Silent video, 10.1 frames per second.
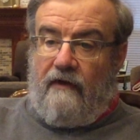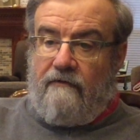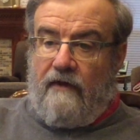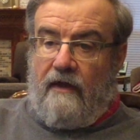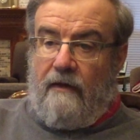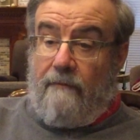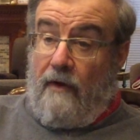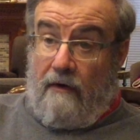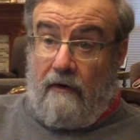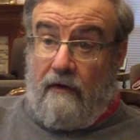as I am,
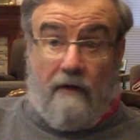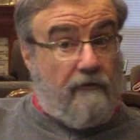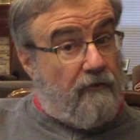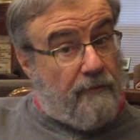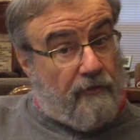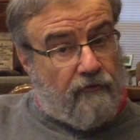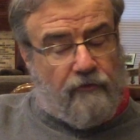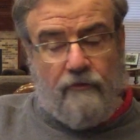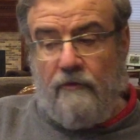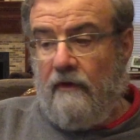not an archaeologist, but a
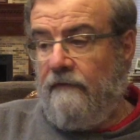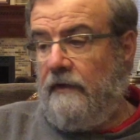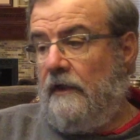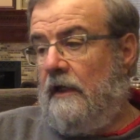student of it,